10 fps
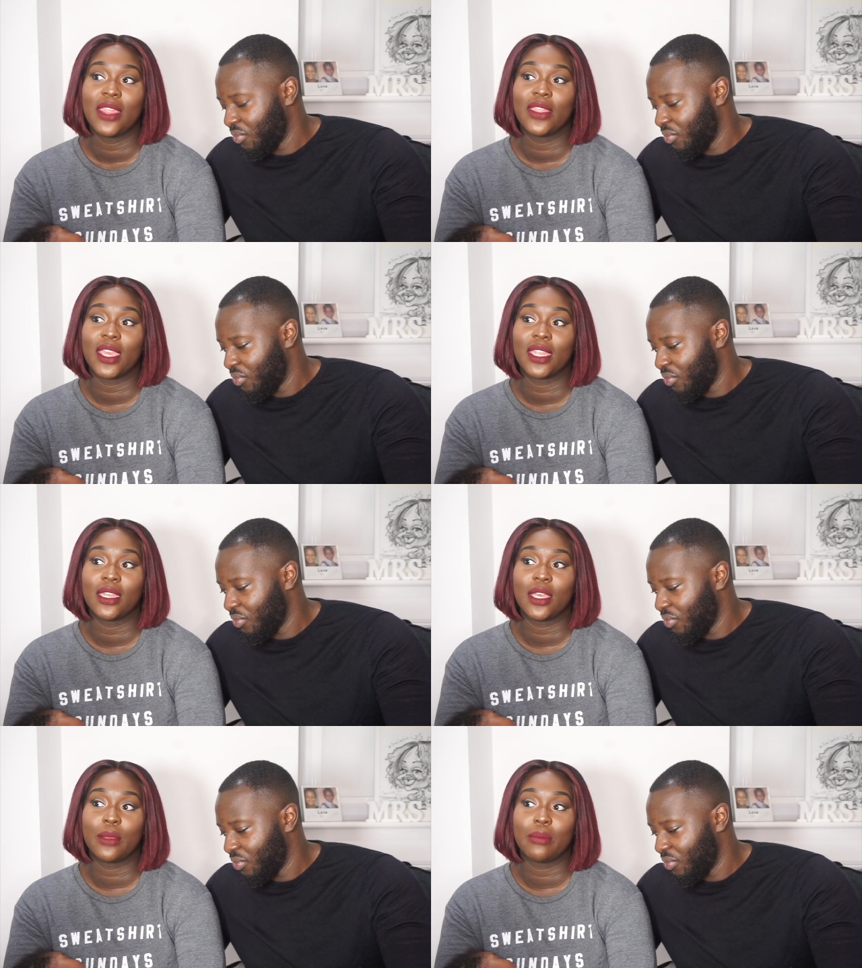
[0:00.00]

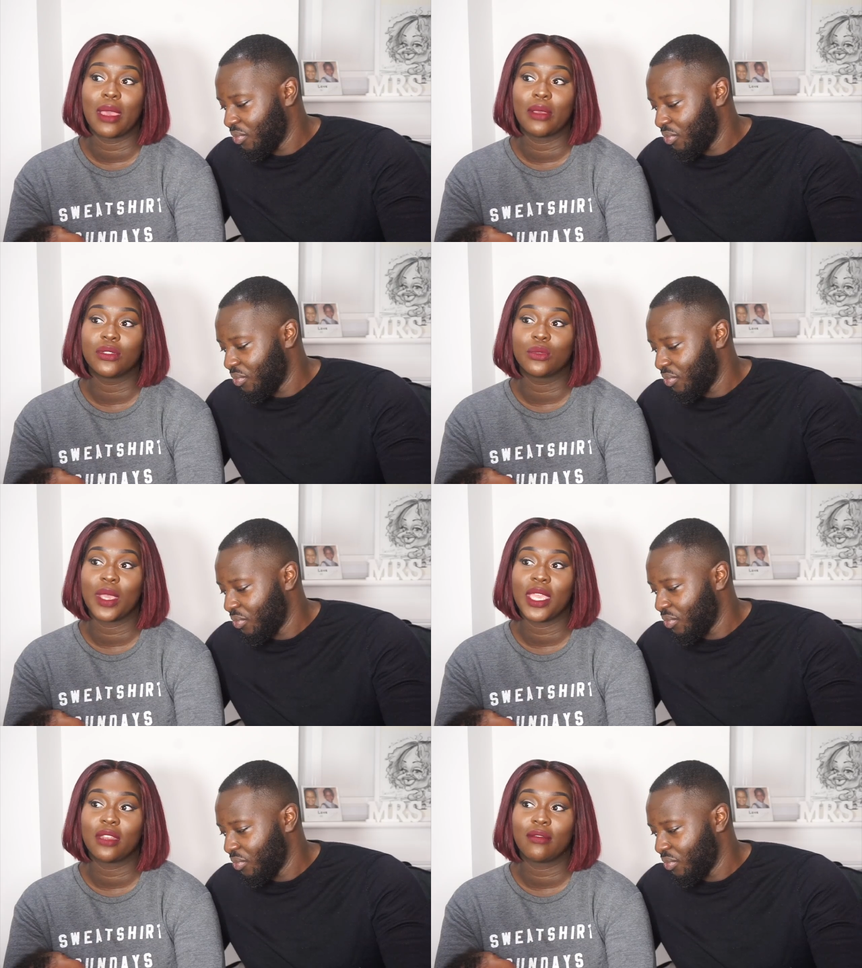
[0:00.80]
Speaker 1: Then I was
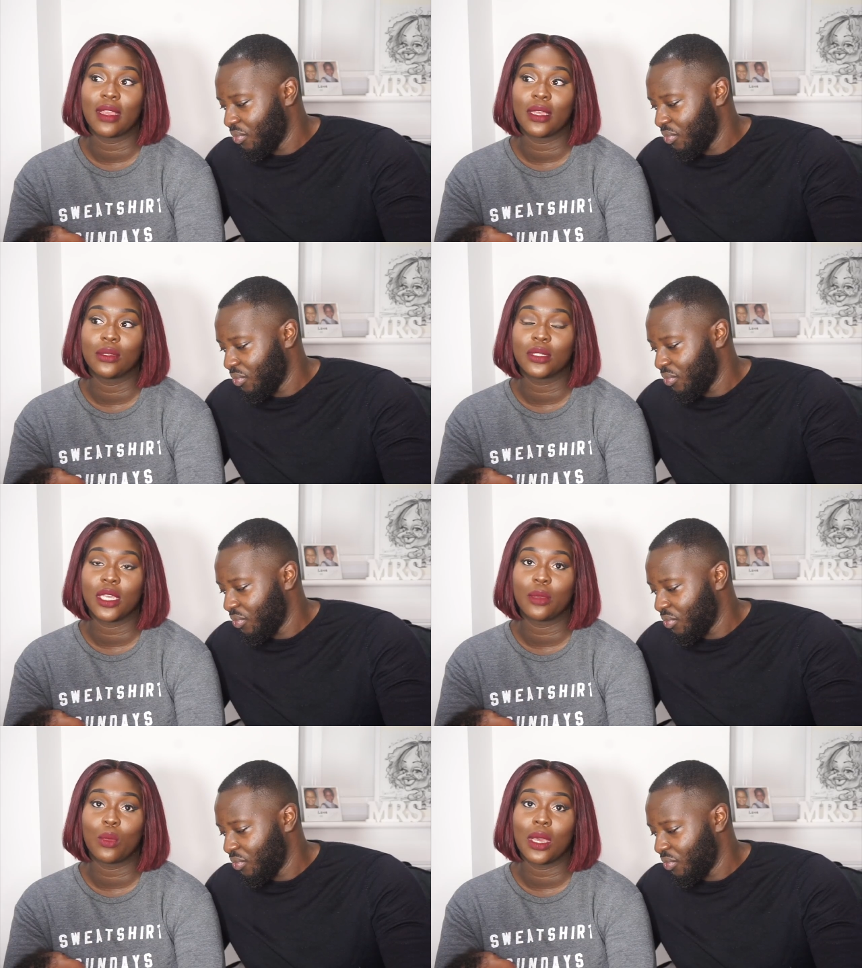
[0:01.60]
waiting around
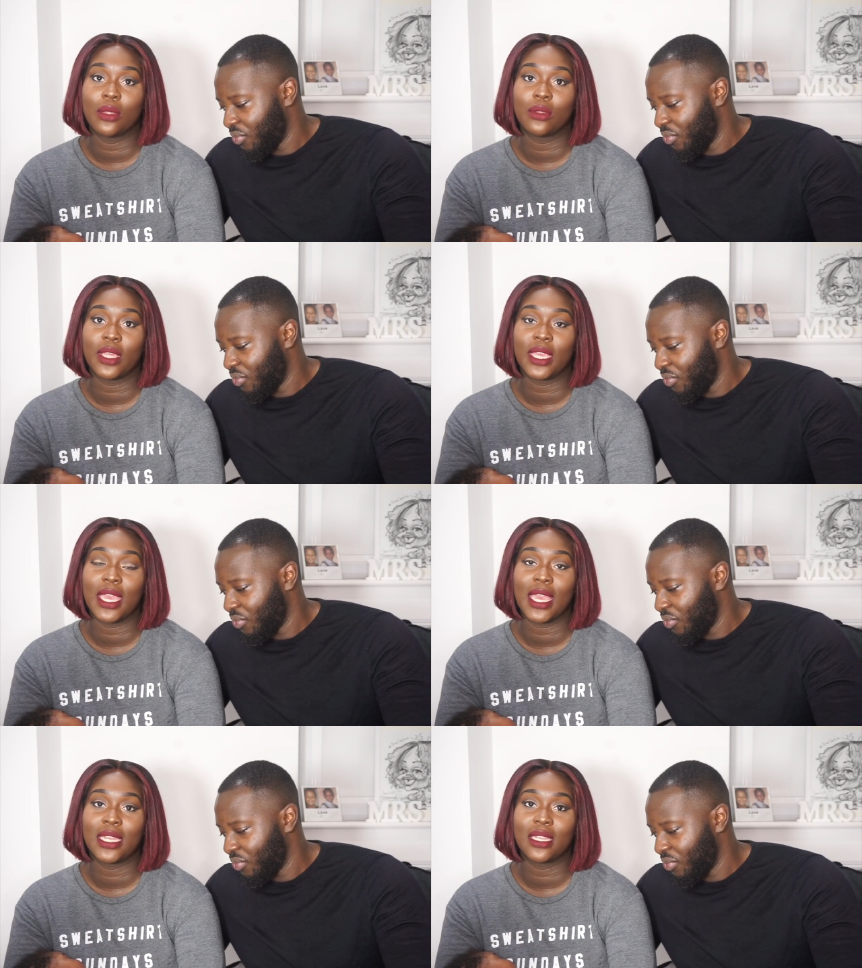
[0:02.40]
while they
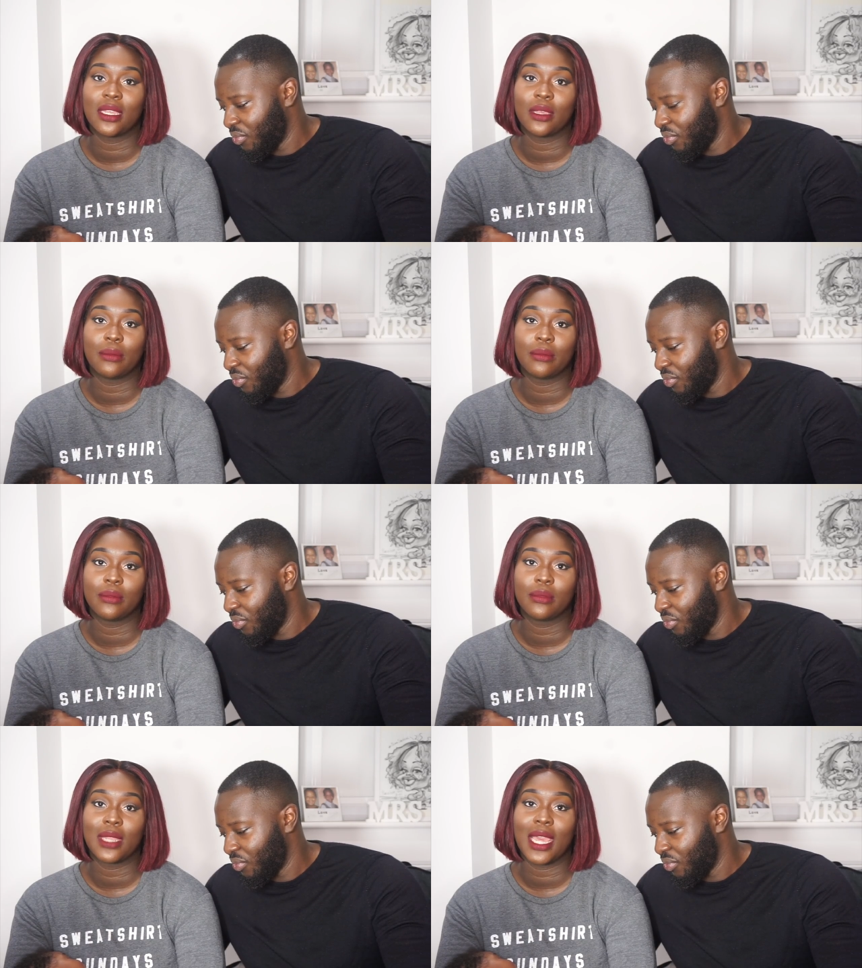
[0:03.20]
had
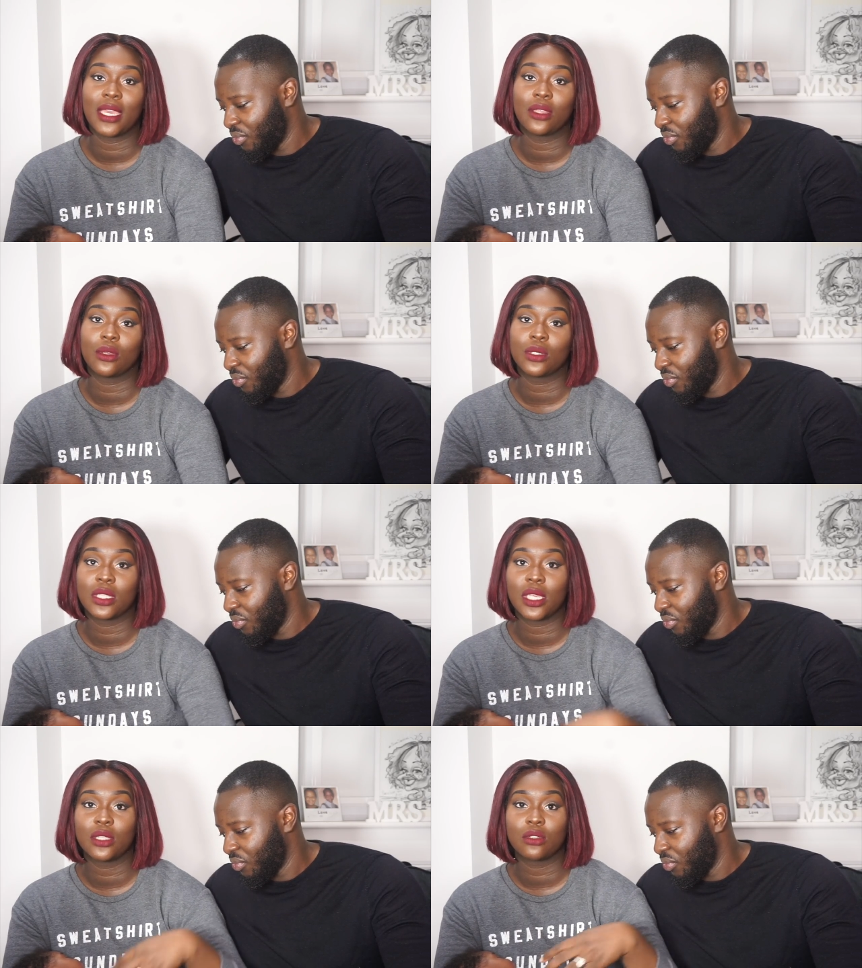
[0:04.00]
like those
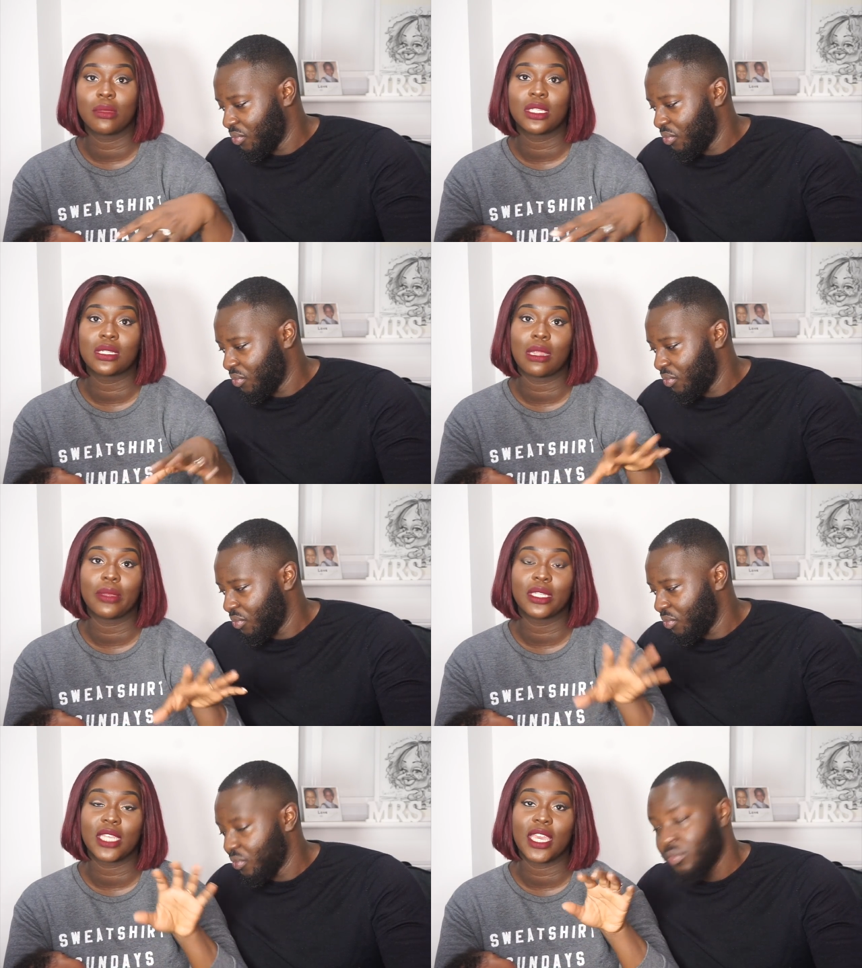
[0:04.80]
things on my
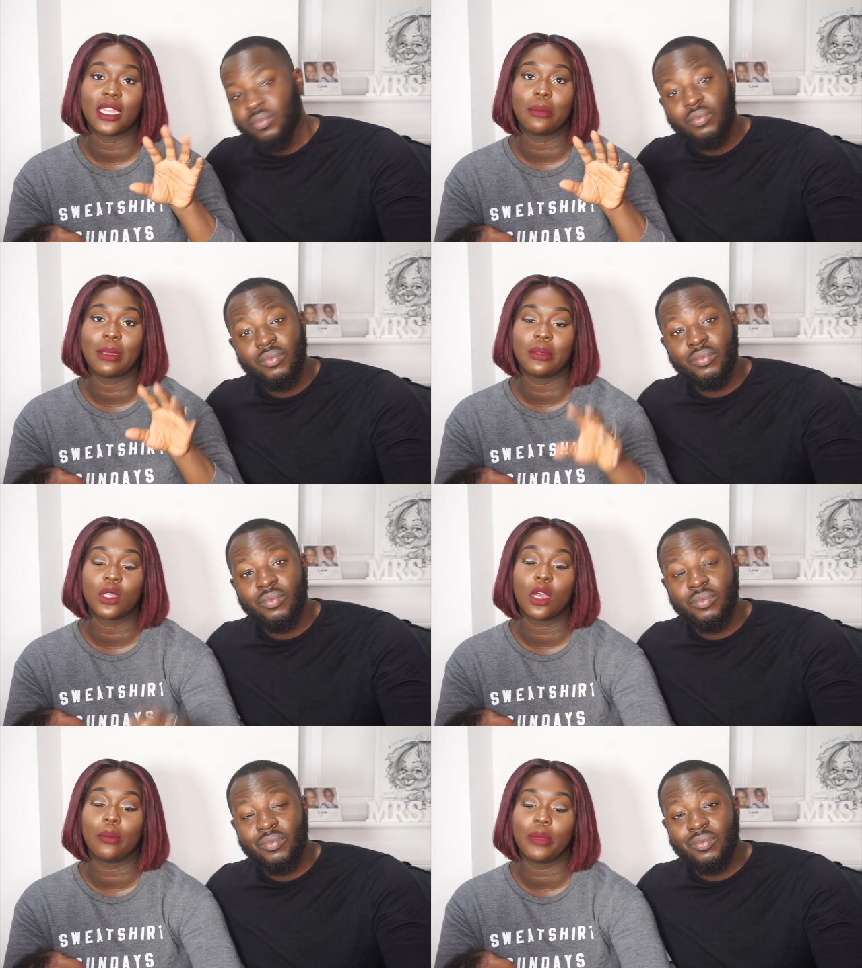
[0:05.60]
stomach to hear the baby's
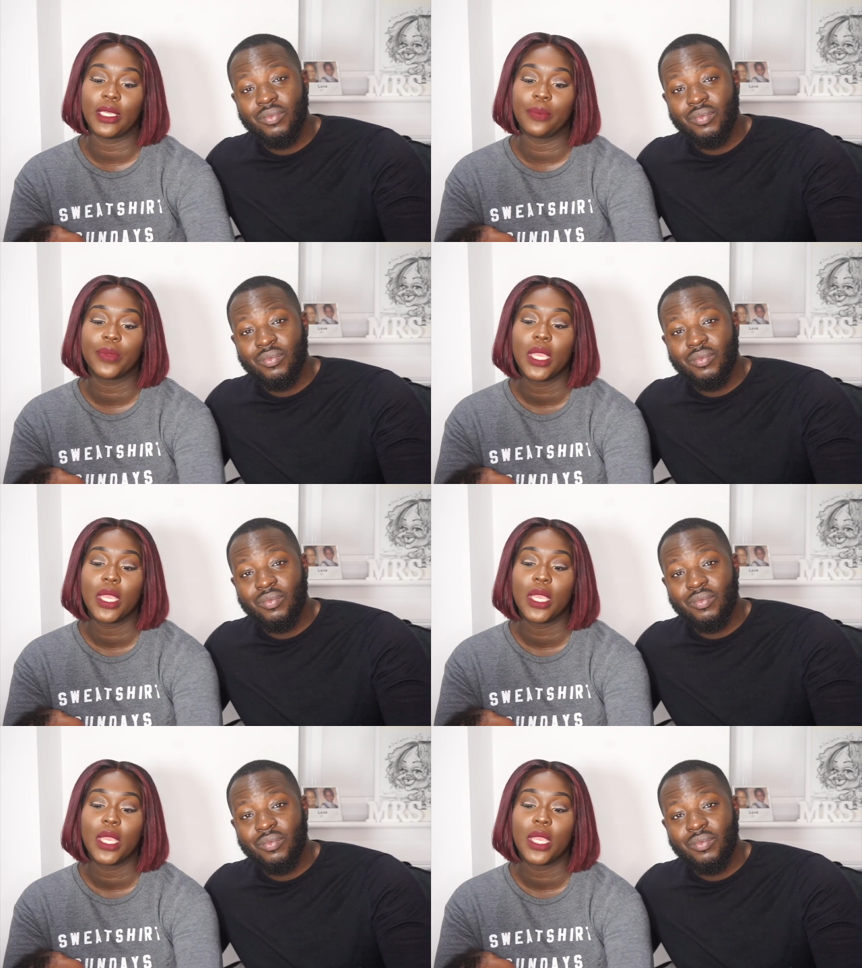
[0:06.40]
heartbeat.